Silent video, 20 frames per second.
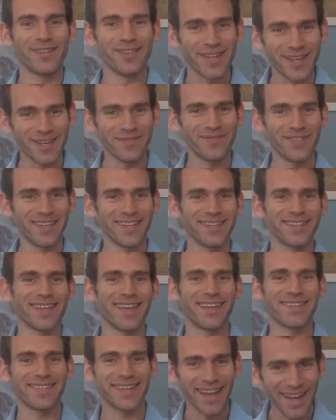think of these
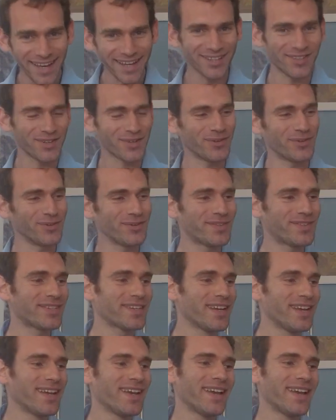as etudes.